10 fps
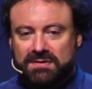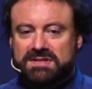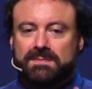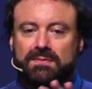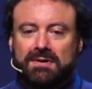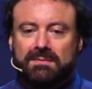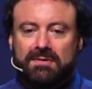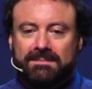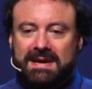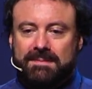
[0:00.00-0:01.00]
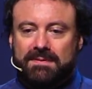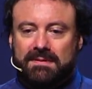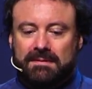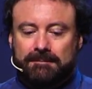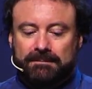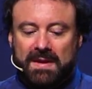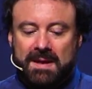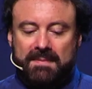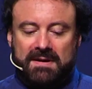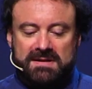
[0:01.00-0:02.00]
could support more people
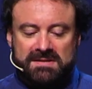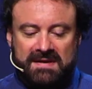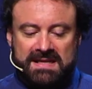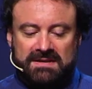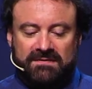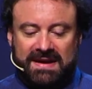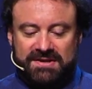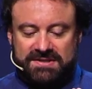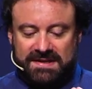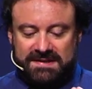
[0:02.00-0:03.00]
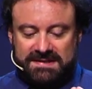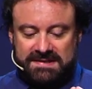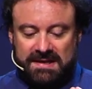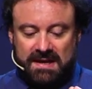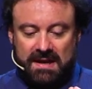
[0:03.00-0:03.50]
because of these inventions.